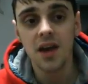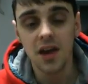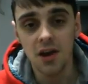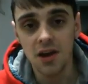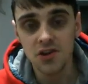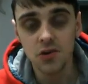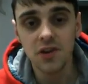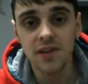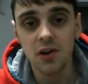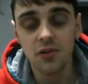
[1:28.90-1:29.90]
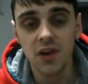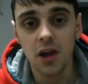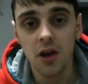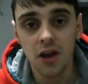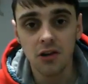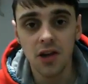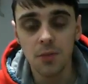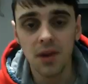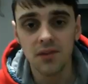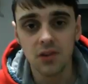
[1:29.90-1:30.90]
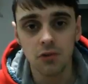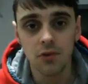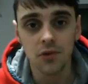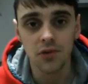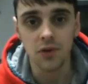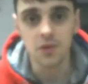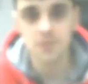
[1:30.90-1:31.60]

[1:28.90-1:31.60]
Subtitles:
enjoy this little video, and I'll get back to you real soon.